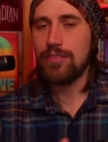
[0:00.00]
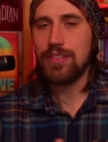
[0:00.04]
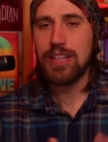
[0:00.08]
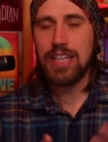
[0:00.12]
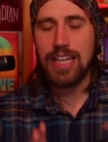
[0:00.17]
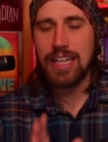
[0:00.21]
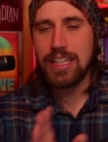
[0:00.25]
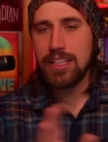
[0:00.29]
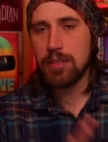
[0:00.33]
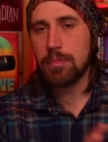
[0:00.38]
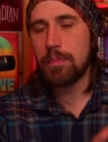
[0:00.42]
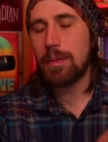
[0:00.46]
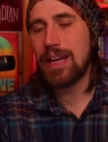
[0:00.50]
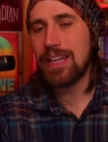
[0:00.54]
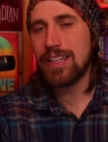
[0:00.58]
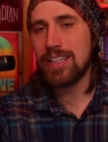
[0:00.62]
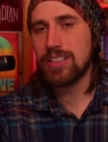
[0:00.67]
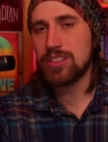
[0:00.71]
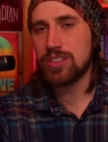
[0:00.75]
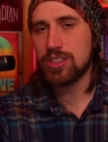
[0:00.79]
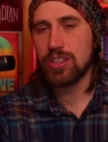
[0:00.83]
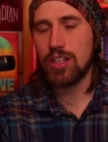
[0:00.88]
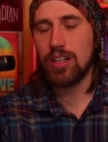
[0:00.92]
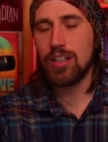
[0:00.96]
of the
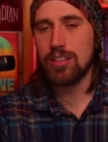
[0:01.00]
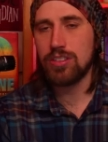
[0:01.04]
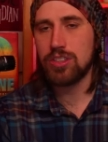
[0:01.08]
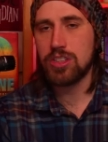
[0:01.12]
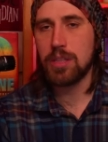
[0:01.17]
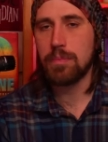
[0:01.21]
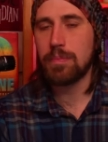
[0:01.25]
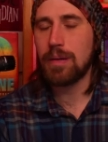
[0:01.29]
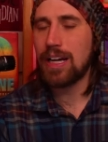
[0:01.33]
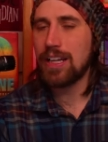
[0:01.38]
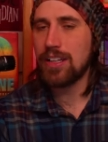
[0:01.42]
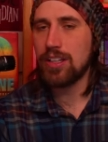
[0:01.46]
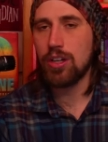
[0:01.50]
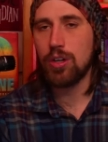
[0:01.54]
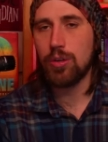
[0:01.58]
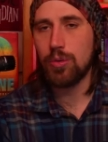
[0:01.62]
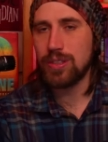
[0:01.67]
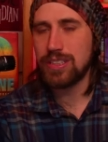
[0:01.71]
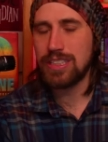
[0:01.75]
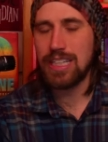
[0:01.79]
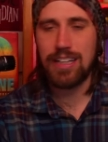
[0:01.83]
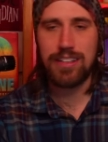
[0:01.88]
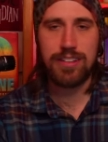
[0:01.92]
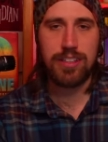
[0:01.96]
independent scholarship I know
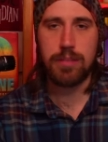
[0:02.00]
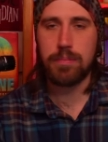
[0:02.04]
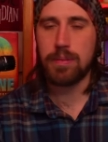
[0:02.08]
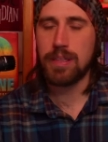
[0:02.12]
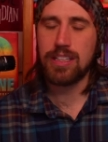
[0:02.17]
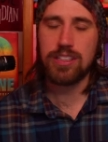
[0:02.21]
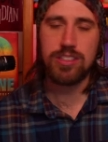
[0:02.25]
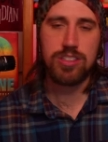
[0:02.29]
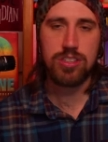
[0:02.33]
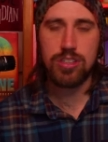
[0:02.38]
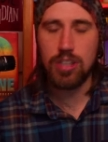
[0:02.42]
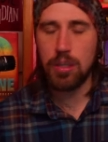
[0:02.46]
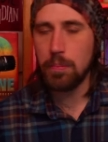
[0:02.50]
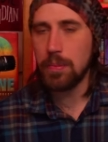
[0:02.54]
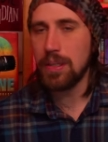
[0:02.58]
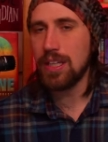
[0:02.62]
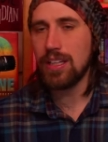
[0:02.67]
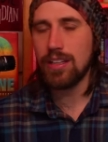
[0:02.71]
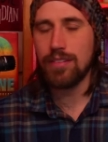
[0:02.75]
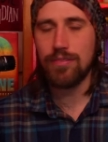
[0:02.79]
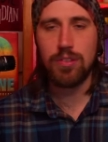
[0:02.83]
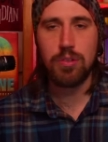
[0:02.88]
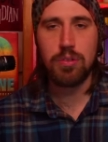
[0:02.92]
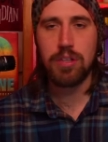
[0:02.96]
is out there because so
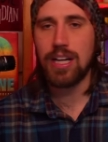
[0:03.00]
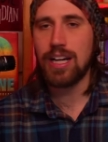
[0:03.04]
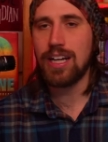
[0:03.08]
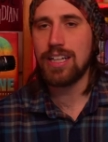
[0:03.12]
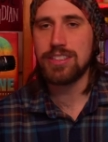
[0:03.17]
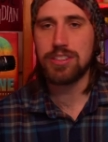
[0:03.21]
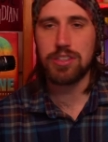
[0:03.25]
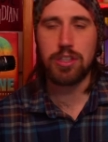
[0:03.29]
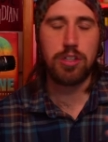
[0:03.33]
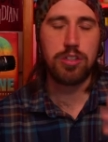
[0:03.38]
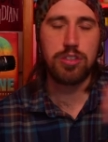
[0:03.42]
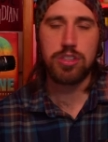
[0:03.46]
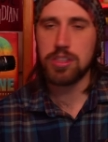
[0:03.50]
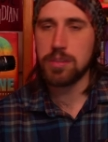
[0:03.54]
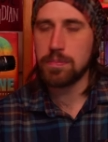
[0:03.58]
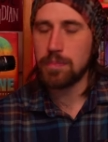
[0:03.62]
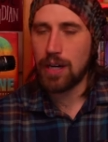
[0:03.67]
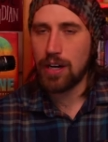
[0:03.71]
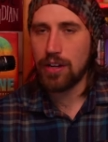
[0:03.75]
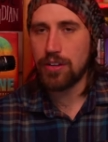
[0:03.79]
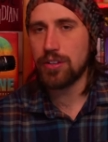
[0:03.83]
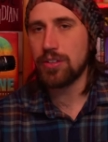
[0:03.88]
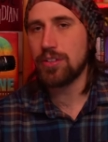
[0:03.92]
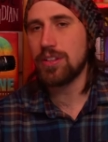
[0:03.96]
many of you guys are
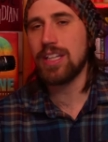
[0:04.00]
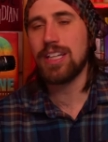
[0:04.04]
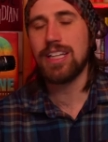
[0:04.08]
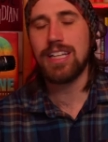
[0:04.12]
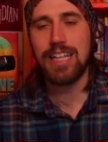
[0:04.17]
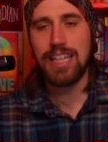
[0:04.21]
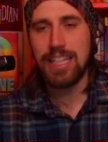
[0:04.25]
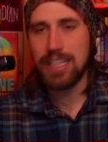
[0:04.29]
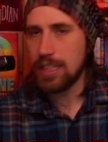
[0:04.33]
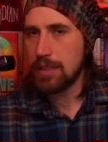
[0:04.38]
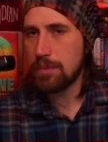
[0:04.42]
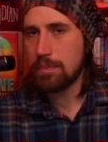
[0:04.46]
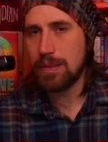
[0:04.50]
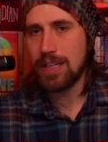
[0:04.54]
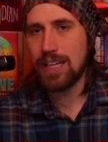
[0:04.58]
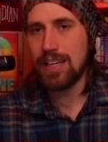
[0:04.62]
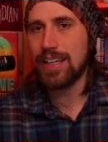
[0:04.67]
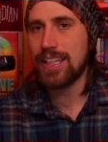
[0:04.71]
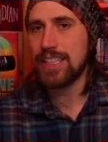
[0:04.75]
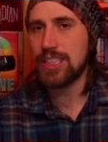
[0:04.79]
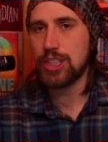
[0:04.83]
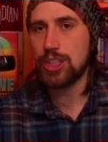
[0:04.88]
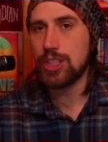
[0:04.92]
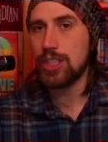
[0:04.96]
smarter than any
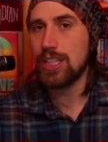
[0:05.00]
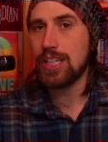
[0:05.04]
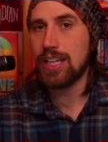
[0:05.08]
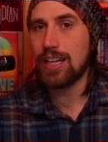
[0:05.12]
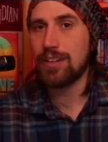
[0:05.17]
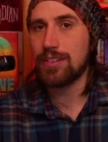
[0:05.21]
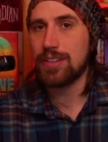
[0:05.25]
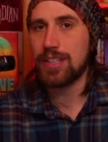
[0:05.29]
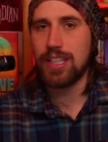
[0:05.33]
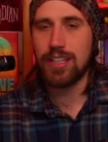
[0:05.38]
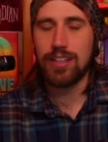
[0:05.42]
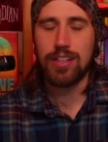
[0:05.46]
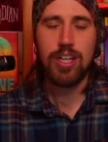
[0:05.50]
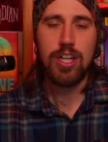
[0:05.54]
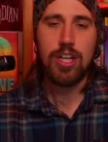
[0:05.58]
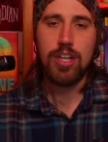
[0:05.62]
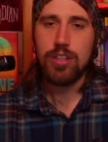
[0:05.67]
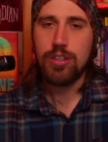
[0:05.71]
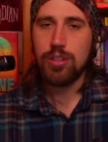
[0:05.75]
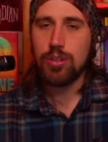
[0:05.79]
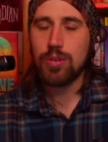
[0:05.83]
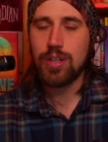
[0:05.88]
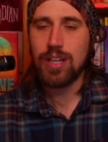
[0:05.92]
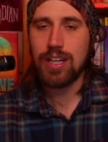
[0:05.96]
PhD out there.
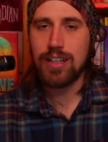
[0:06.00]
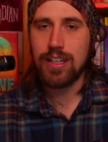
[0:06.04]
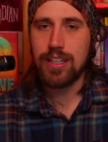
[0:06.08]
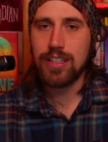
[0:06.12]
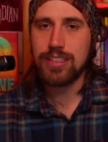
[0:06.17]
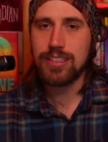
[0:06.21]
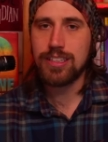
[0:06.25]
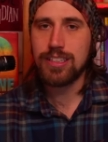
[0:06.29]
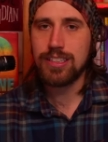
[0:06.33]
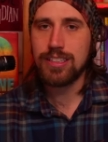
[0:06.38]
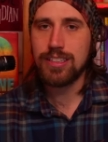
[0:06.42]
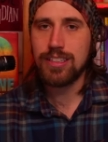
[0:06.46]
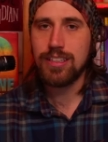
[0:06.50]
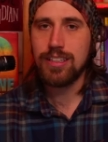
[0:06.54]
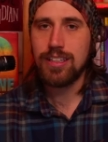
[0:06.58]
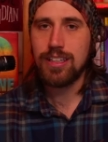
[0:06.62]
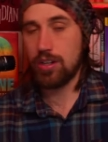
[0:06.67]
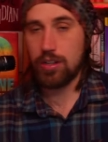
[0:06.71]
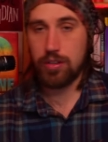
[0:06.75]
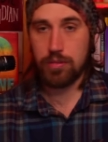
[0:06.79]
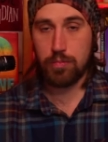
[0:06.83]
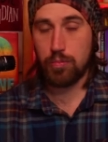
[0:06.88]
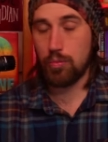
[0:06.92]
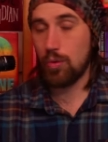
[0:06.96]
You guys
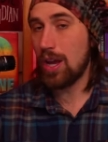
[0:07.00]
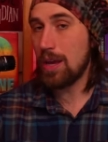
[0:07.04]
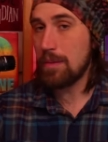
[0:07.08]
are